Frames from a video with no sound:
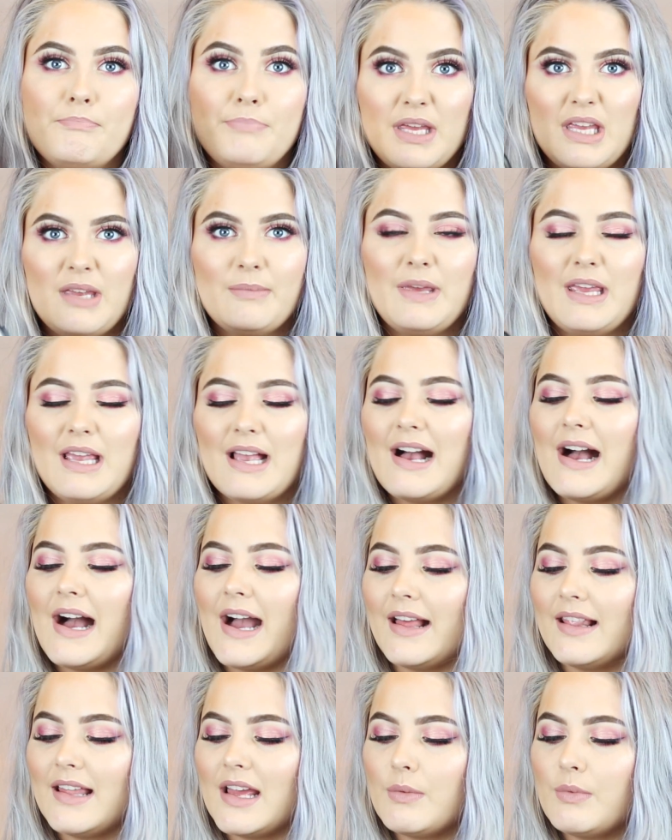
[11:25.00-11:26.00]
beaming
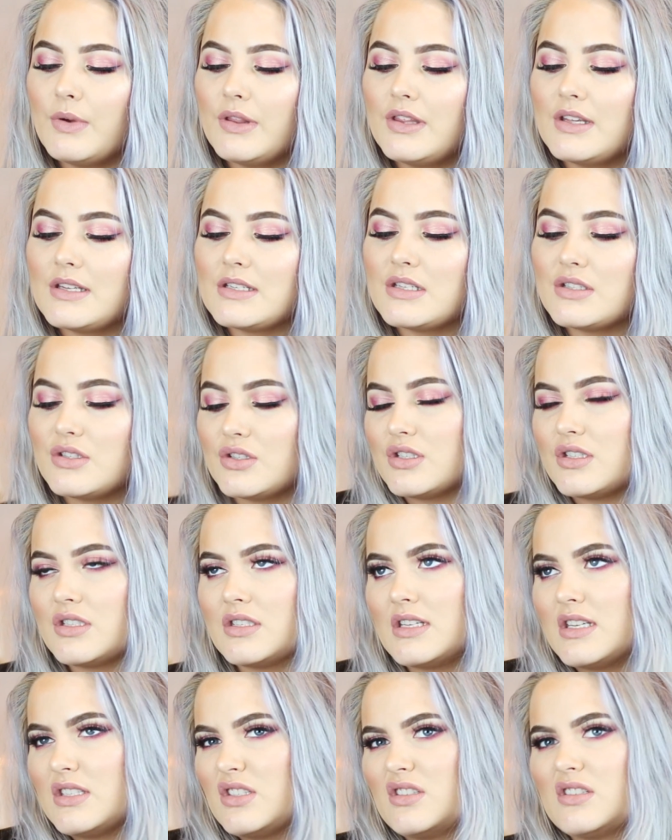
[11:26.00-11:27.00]
highlight with this. It's
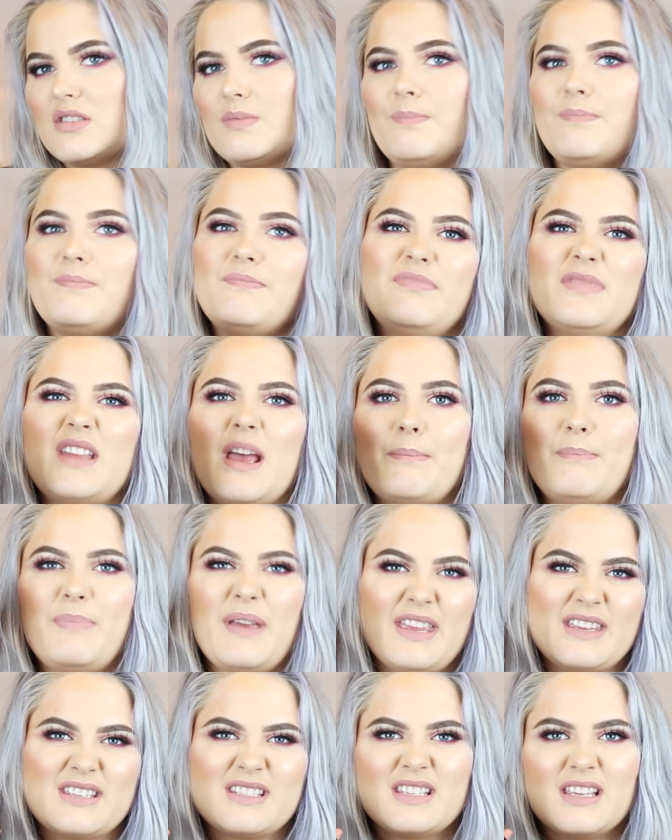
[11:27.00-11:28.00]
just a
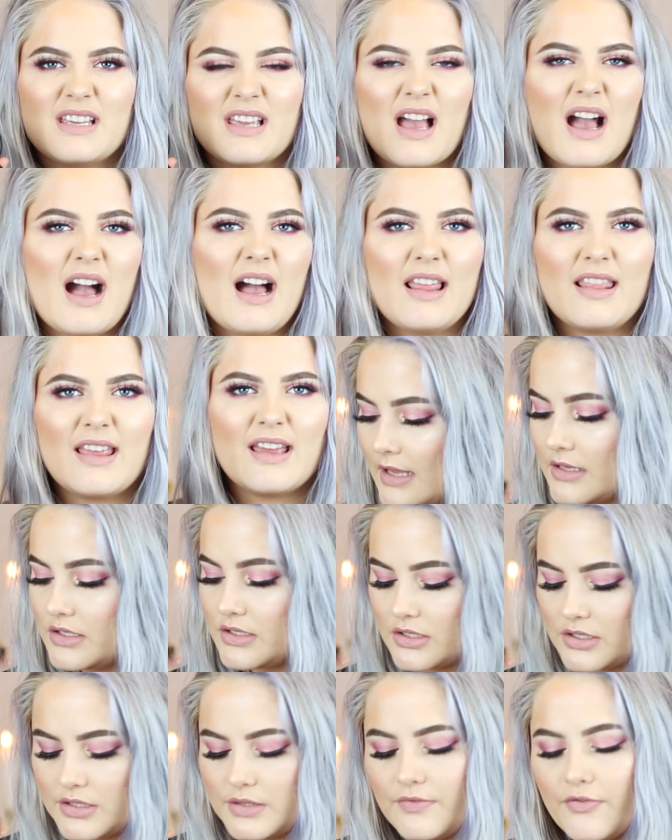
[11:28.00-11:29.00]
basic highlight. It's
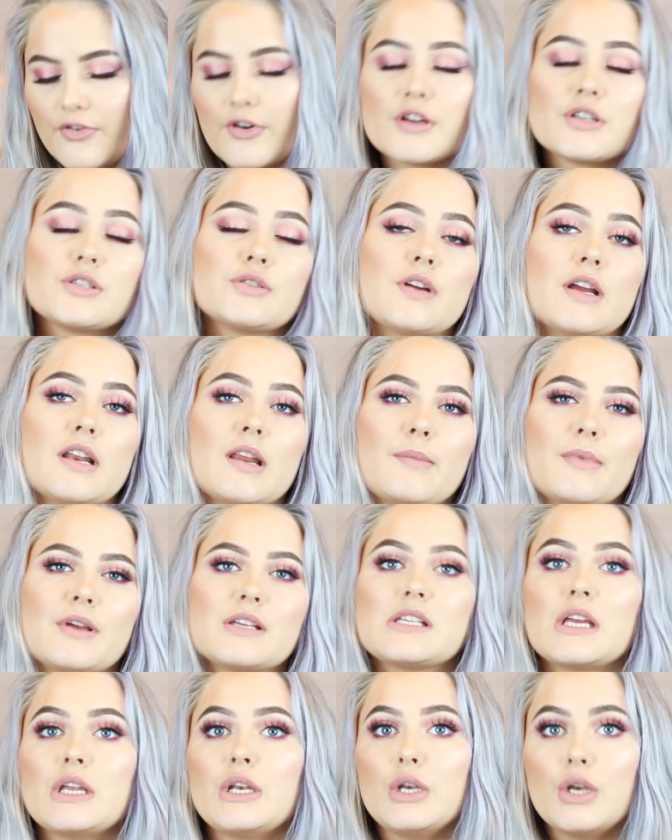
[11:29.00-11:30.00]
just frustrating
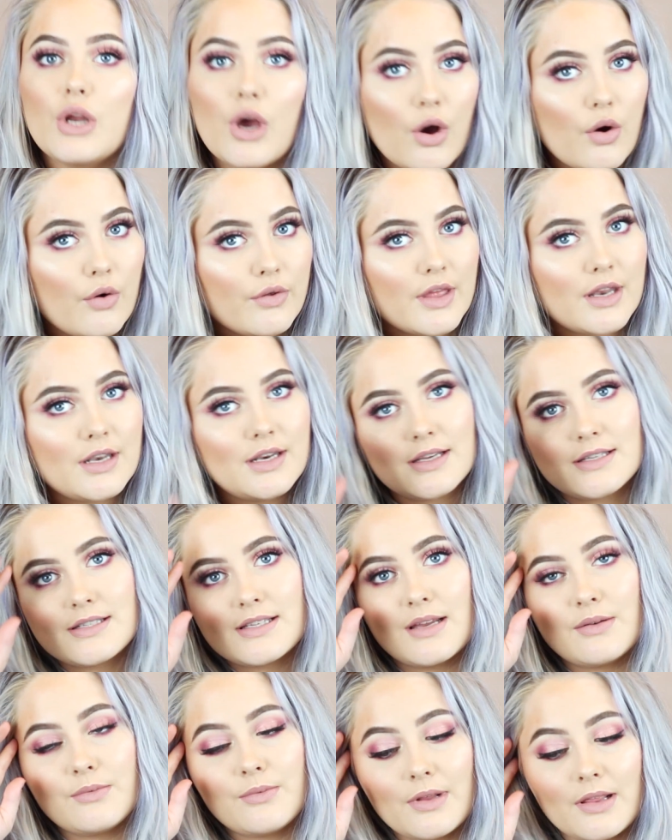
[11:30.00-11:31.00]
because I know that
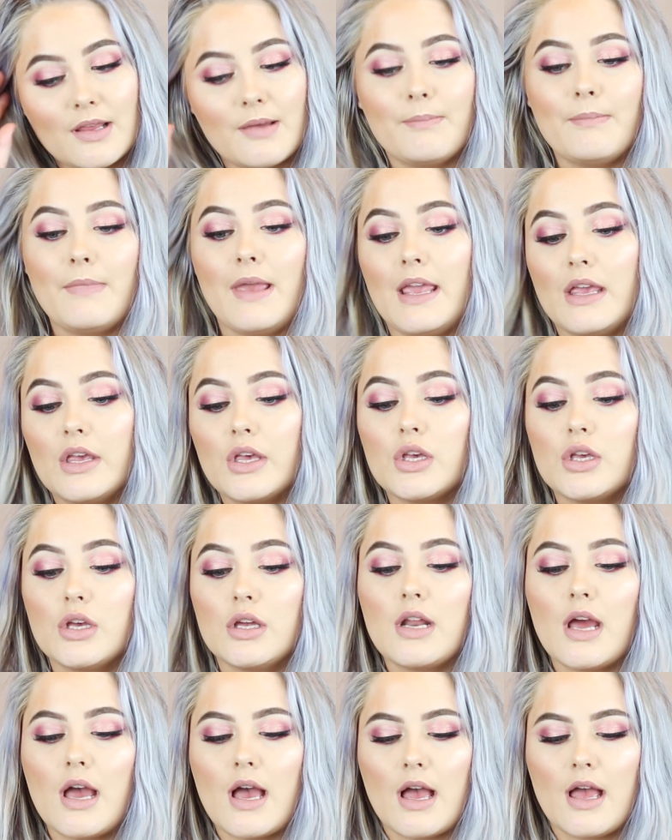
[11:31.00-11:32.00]
NYX can really make
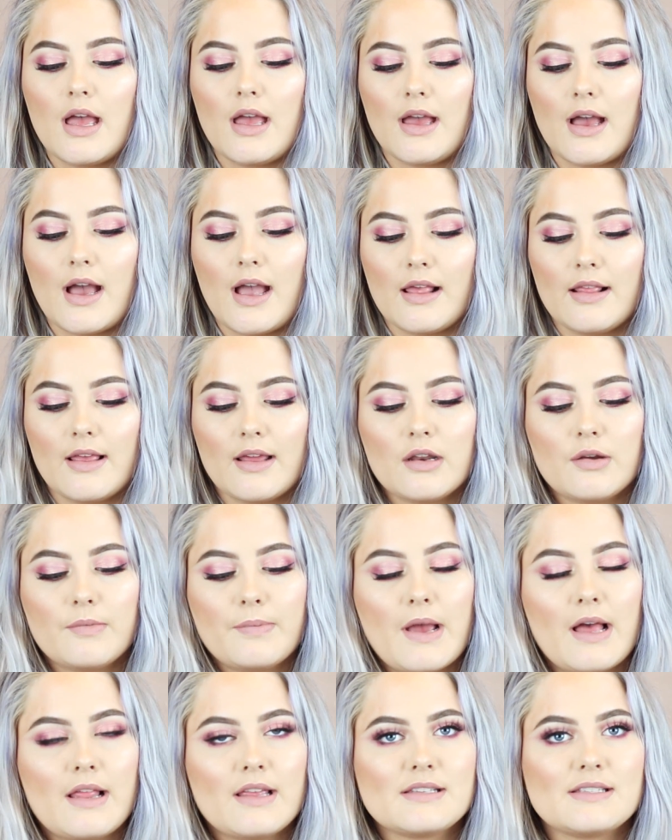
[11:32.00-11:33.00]
good highlighter
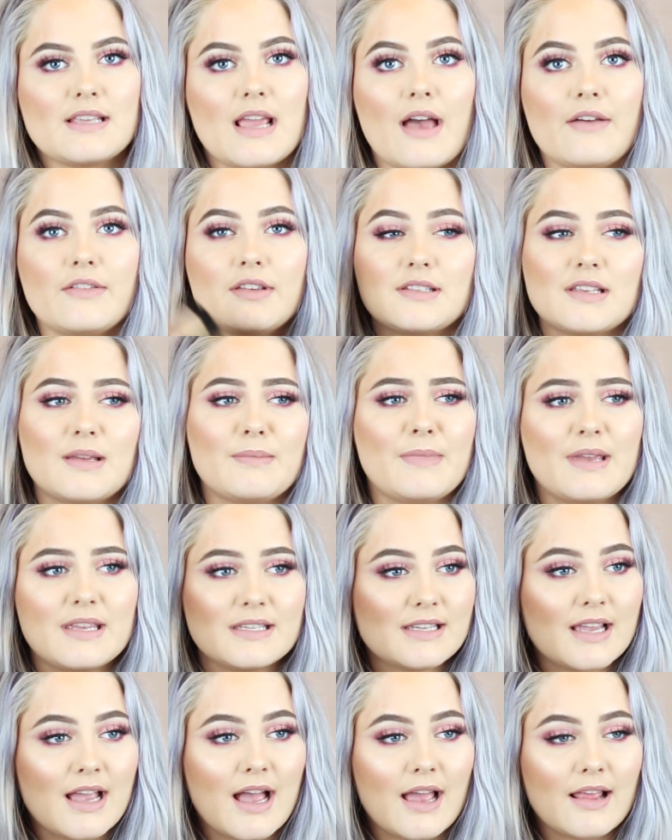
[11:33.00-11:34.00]
palettes. They have this
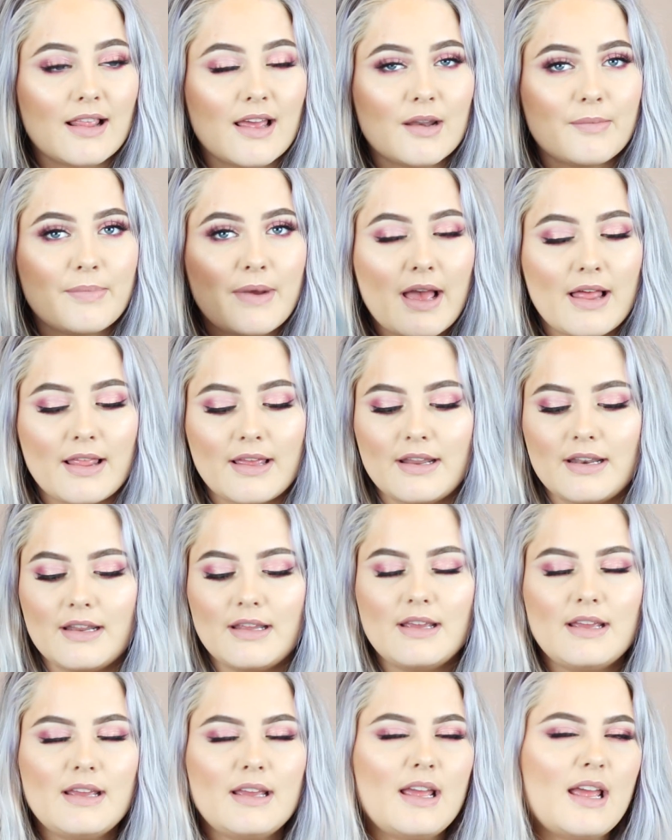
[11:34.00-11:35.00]
amazing highlighter
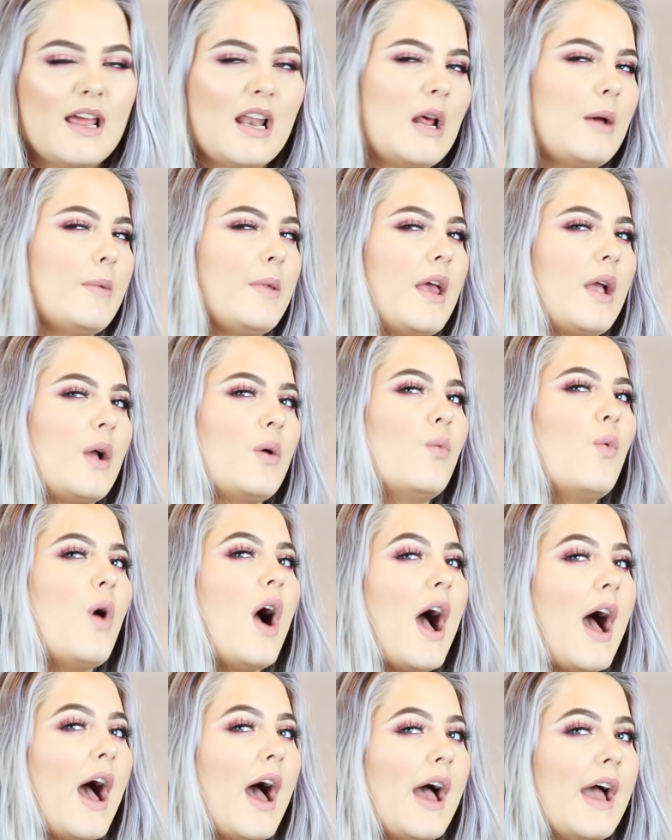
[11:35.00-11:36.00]
palette, and I'm like,
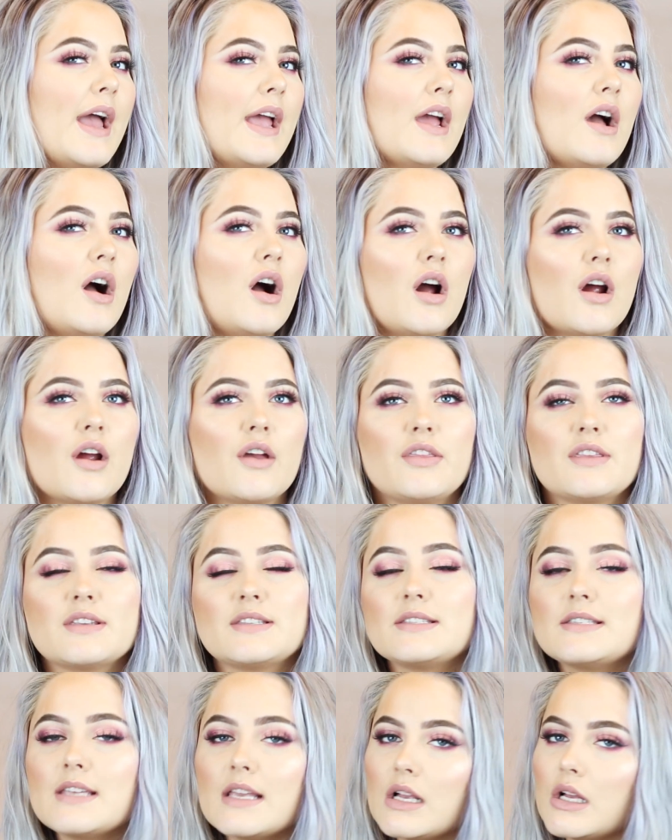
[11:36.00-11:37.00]
why are the
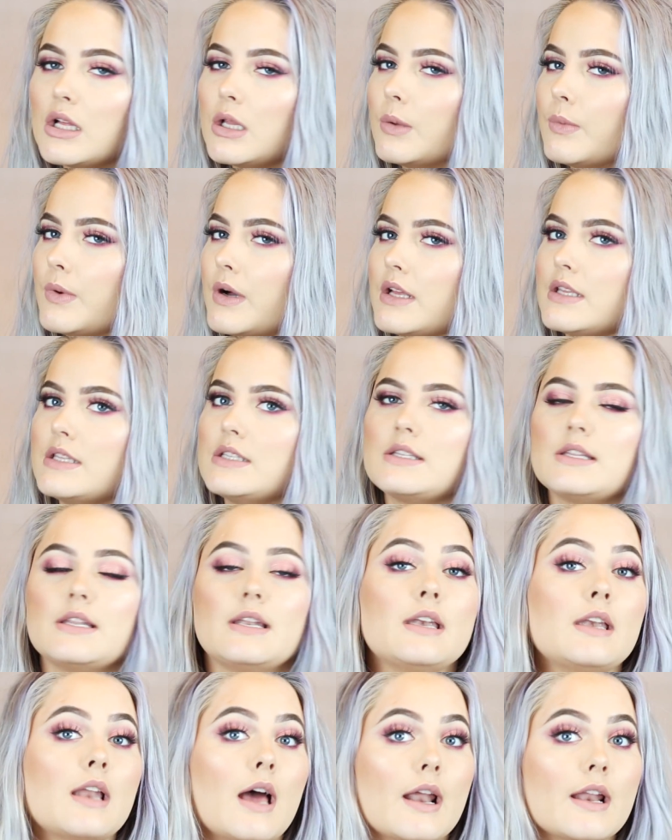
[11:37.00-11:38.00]
single ones
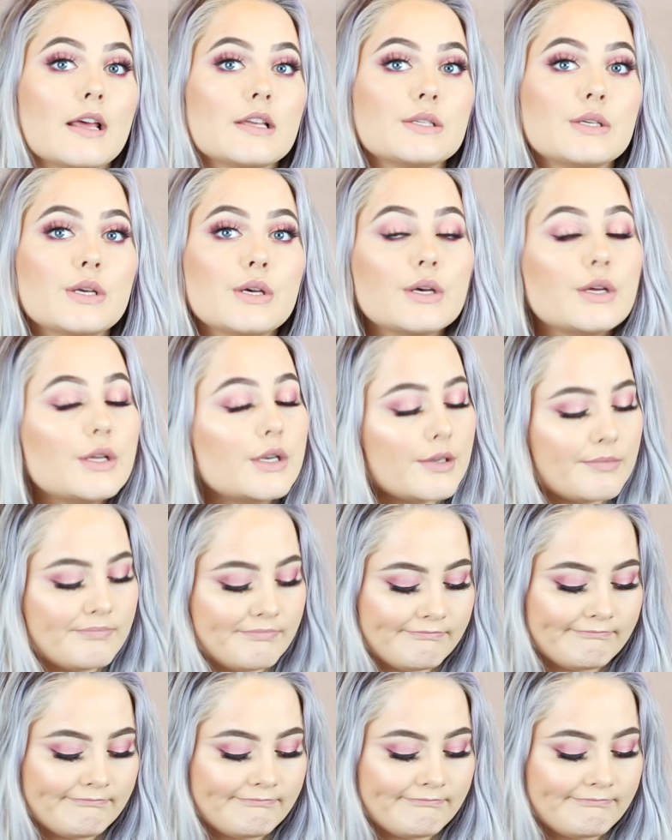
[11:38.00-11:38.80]
not as good?